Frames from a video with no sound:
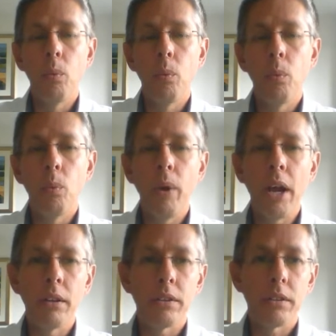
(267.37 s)
we
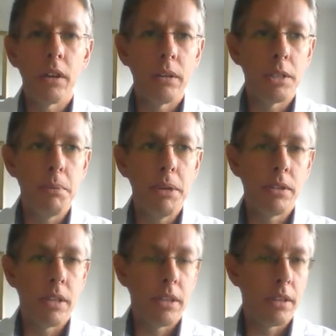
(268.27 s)
aren't going to be
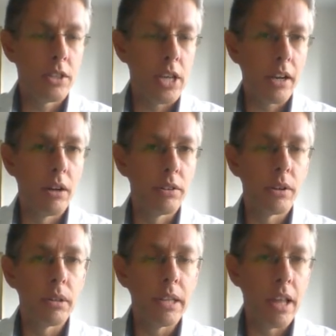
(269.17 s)
using the chat
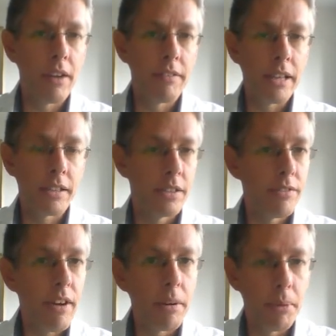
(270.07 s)
console in live lessons
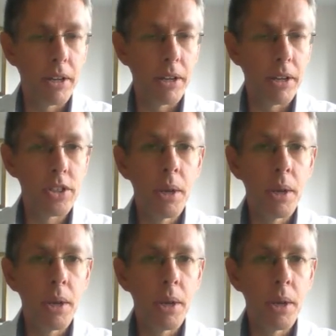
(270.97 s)
very much